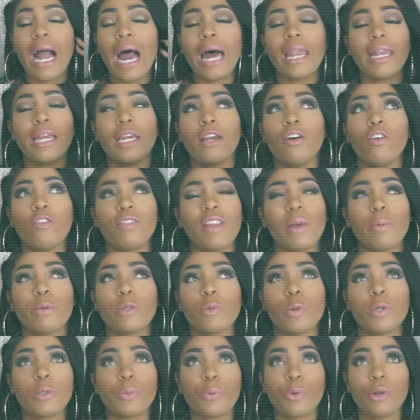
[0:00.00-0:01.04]
I didn't know if they
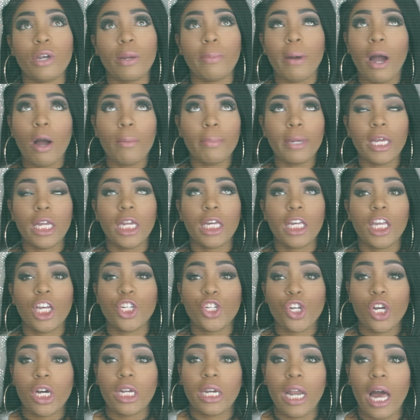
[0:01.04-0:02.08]
was whispering about me in the
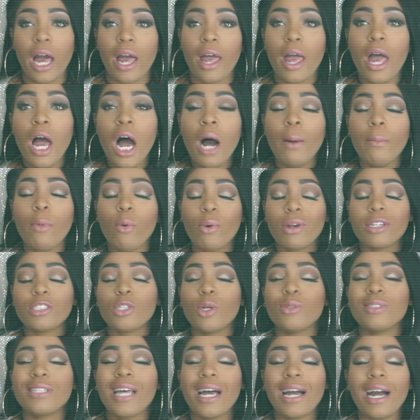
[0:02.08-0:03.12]
kitchen or not. But when, as
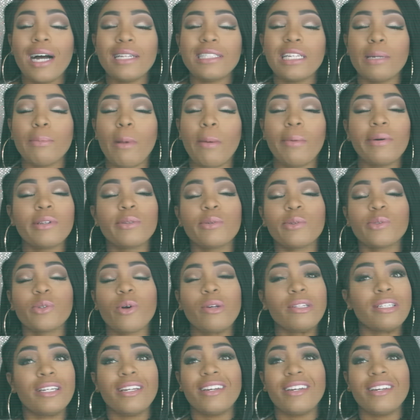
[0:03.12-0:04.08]
soon as I got there, my mother was on